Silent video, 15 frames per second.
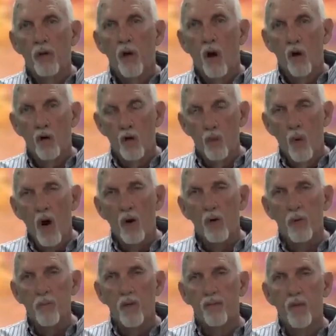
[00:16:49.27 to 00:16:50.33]
Are you
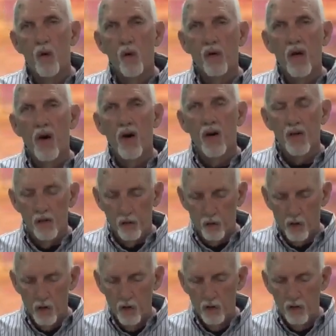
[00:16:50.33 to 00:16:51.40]
walking before God in
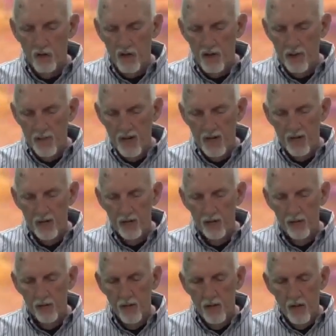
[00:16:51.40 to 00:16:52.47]
truth? Amen.
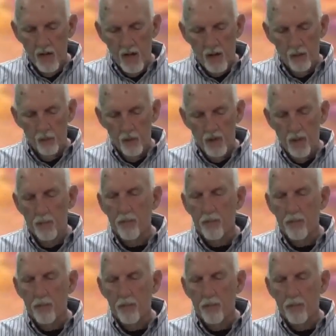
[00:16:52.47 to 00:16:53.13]
And with a